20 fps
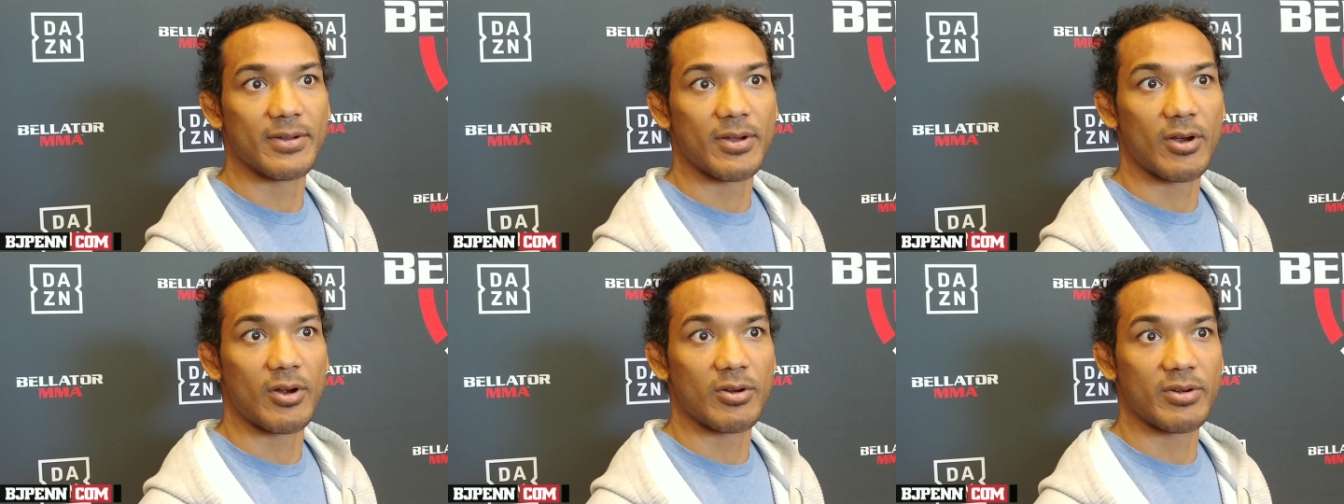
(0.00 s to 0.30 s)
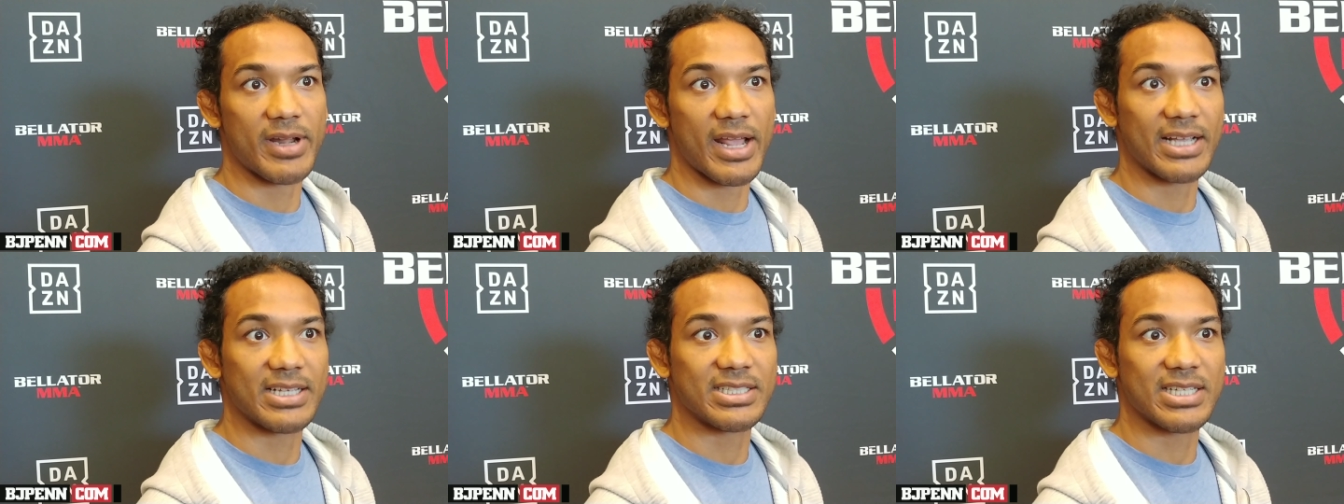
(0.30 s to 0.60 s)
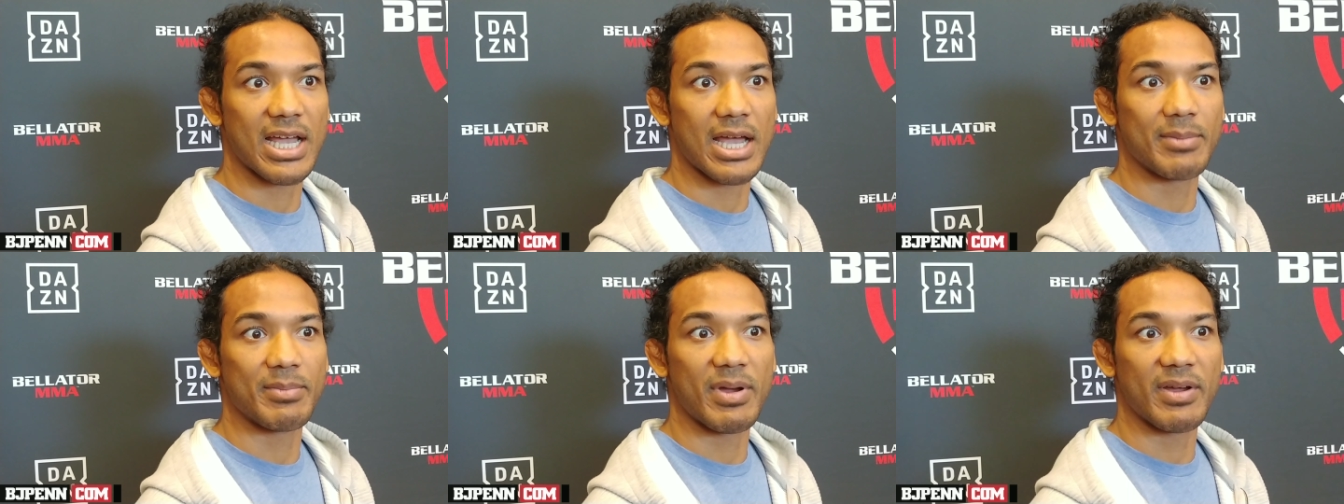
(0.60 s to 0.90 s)
our next
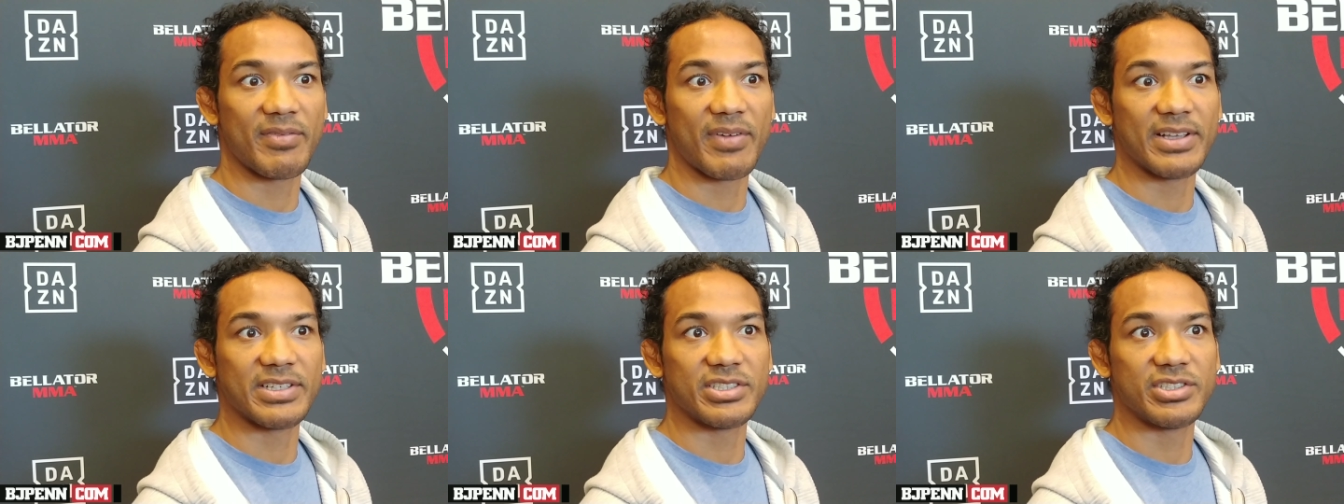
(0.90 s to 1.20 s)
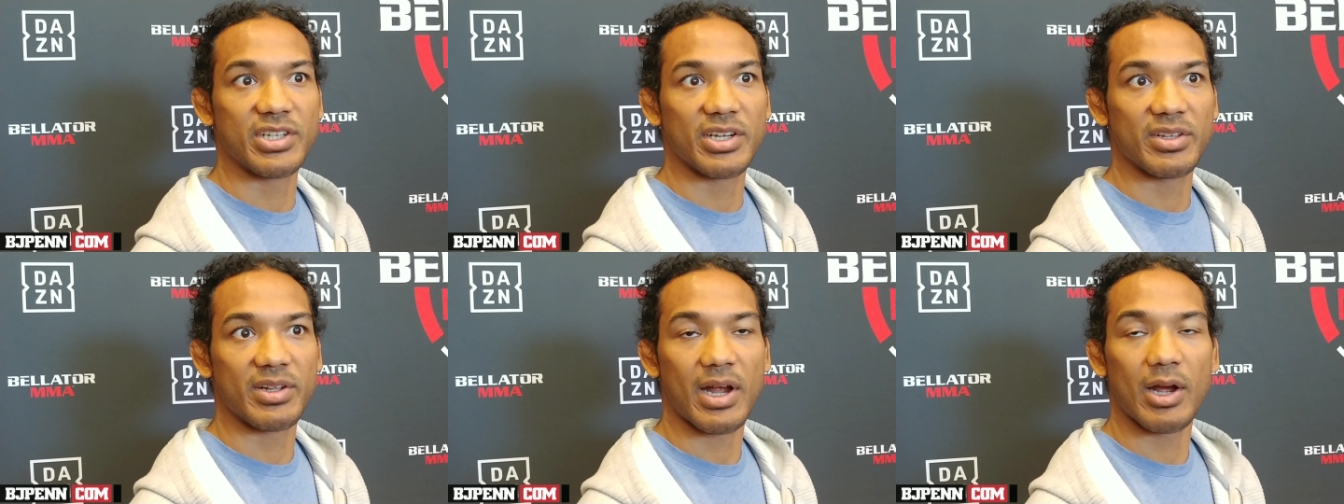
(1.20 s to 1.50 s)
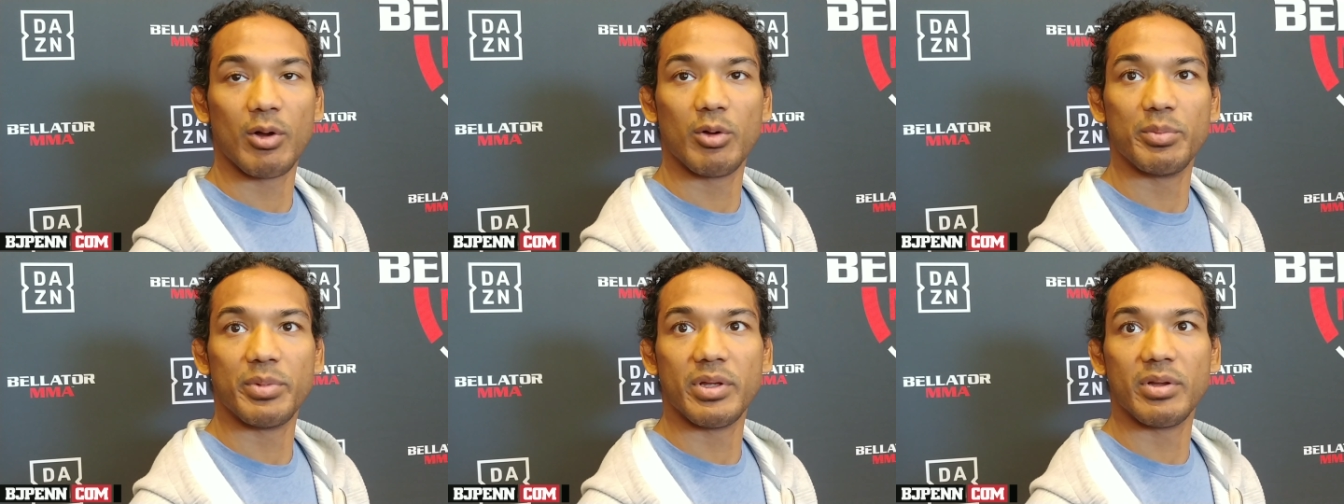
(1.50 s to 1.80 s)
time I face each other,
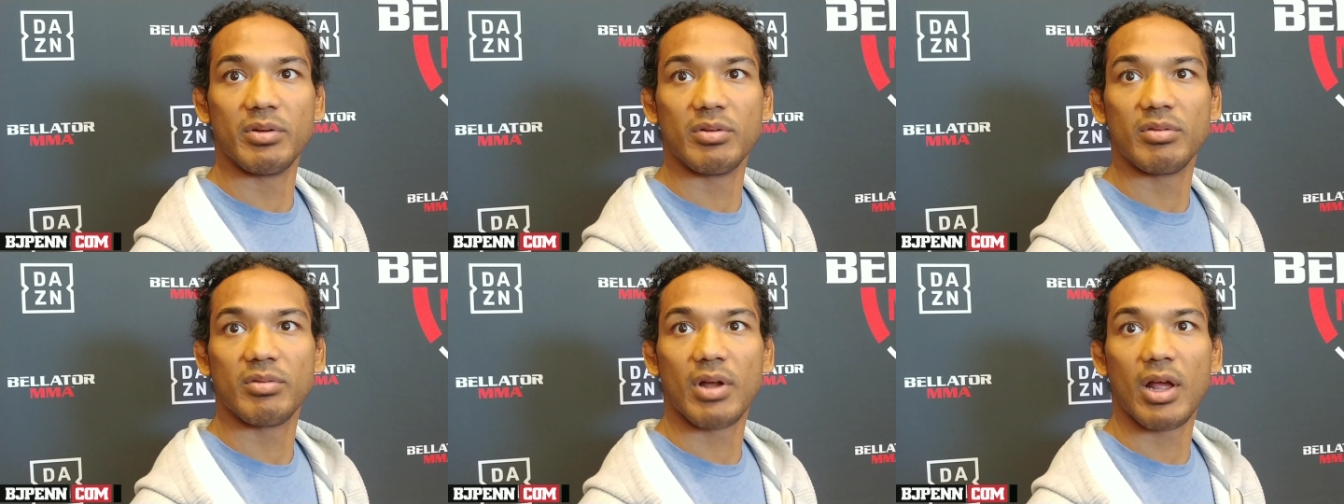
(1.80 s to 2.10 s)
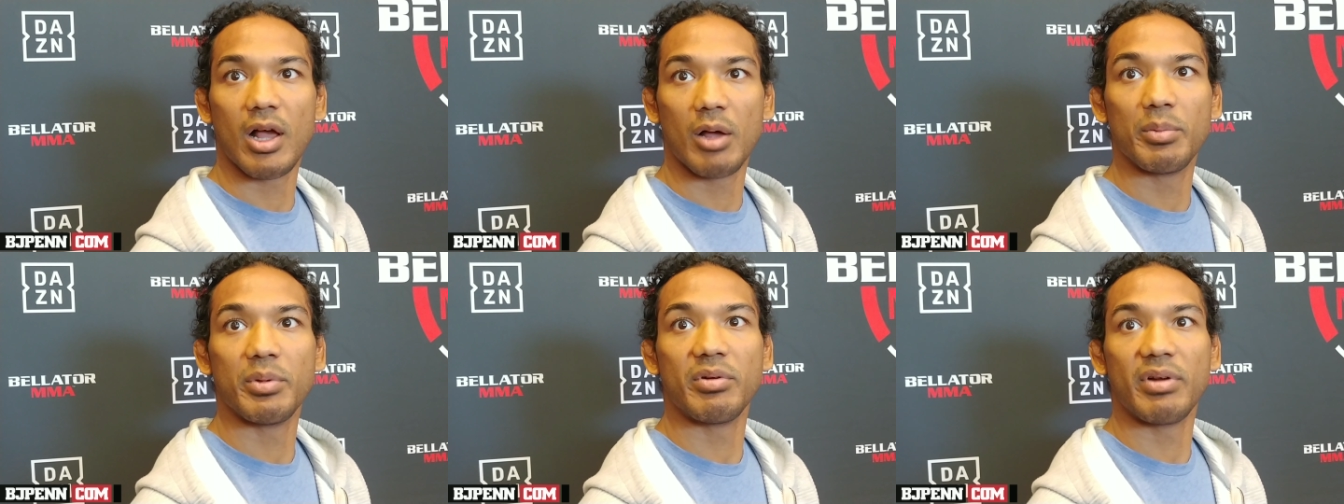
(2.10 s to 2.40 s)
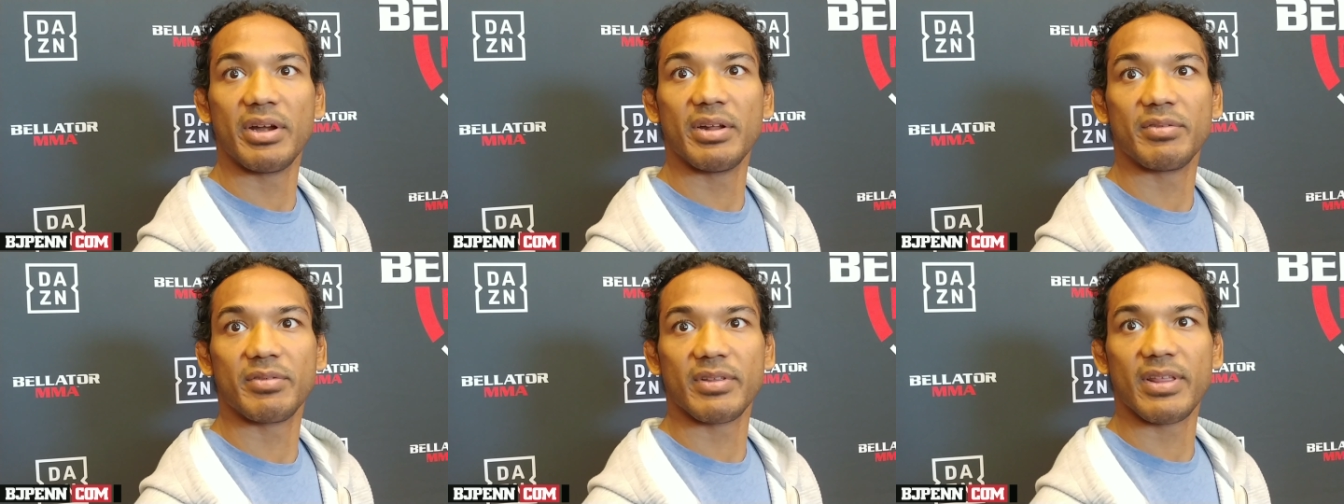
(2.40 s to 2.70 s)
I'll be
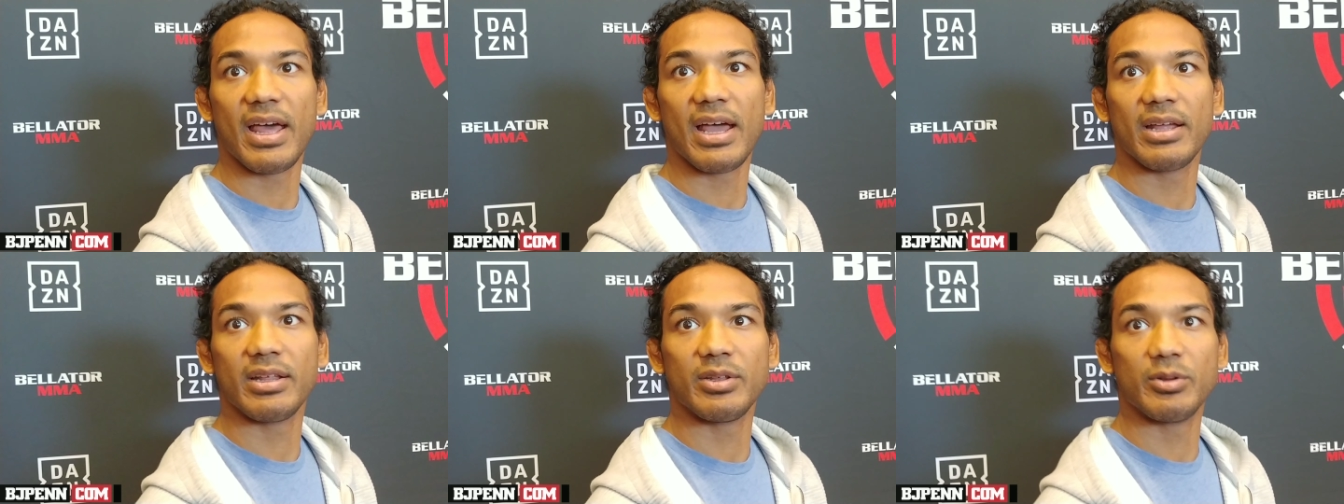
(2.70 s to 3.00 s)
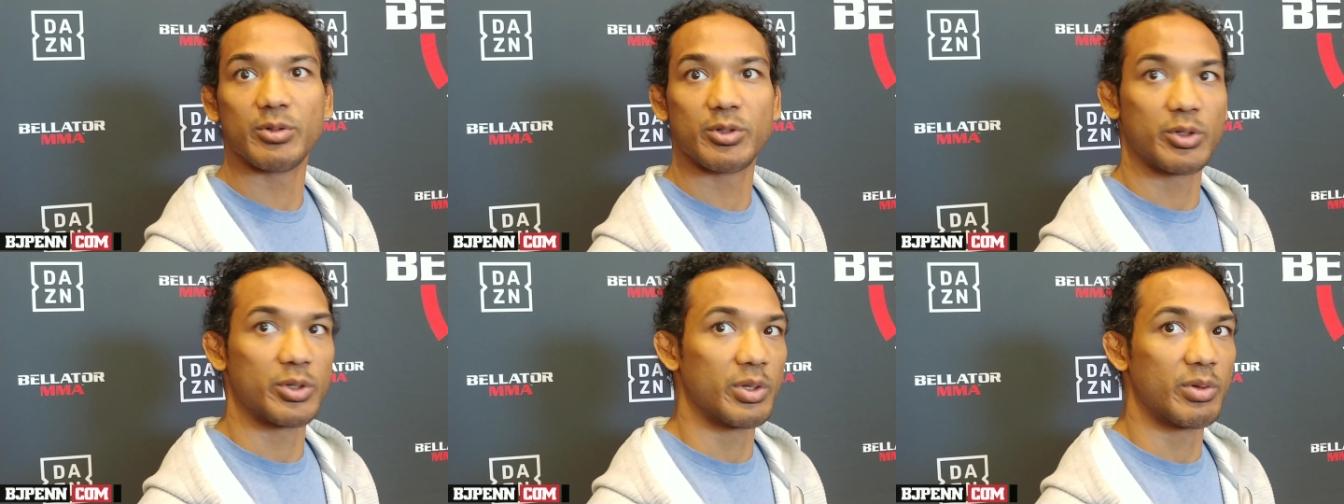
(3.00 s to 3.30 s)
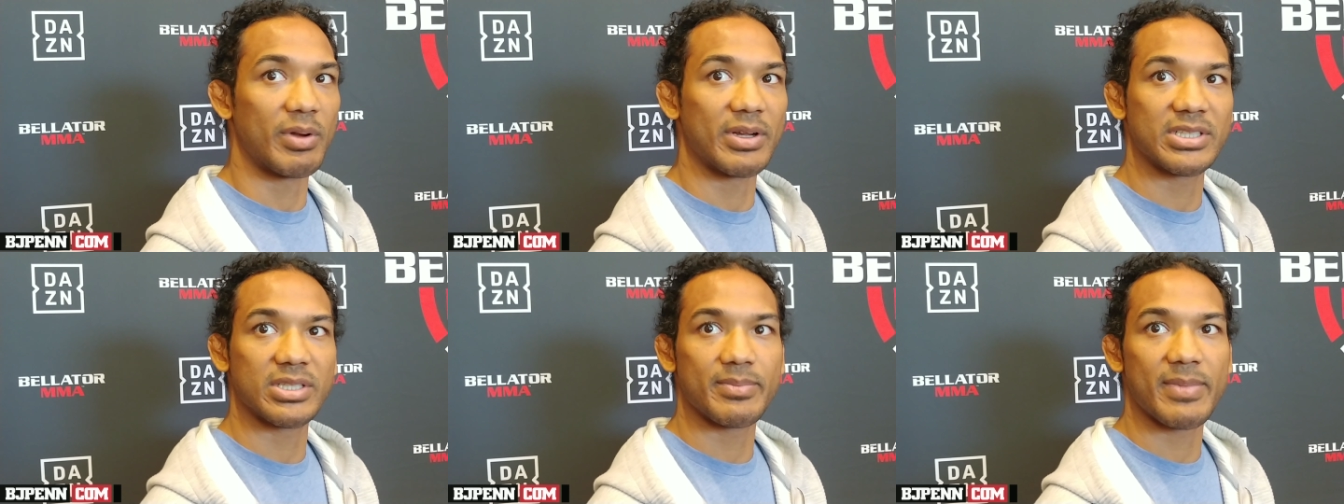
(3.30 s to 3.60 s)
ready for that. Turn
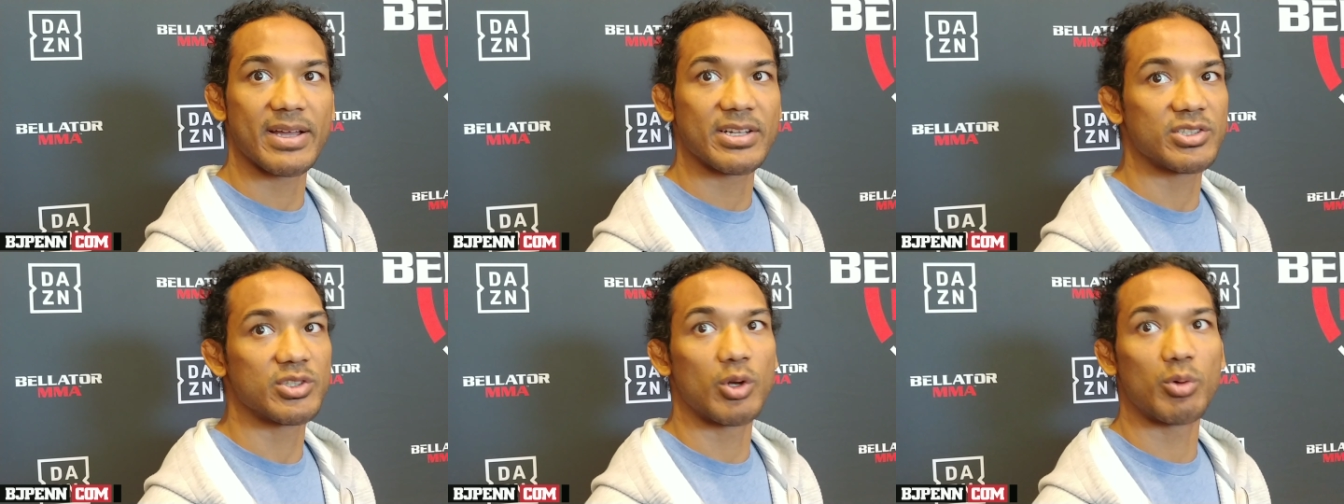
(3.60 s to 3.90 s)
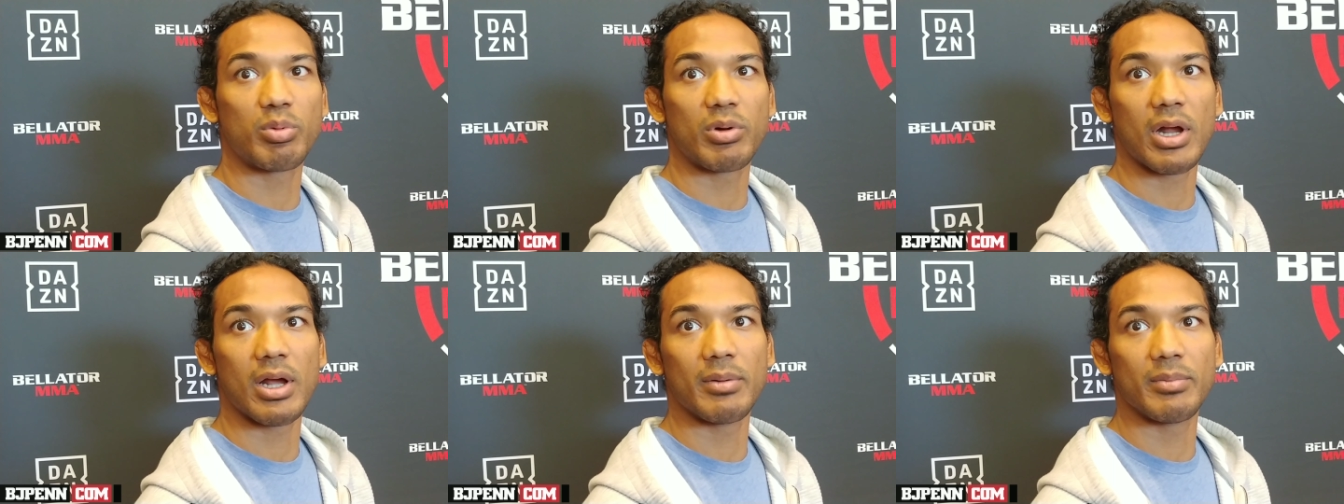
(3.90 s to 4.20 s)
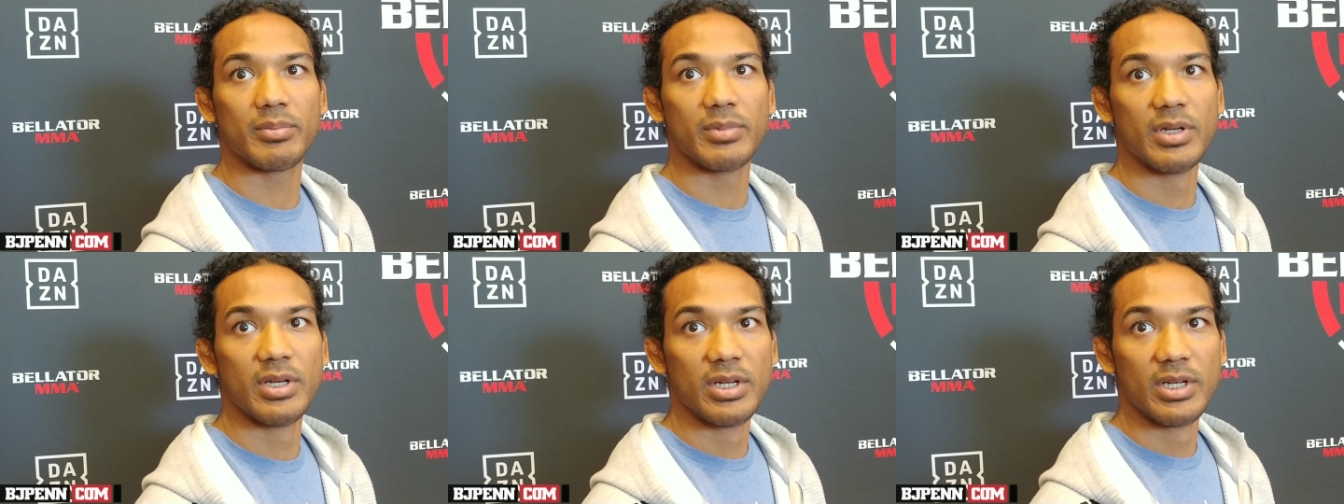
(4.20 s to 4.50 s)
the wrestling match, no problem.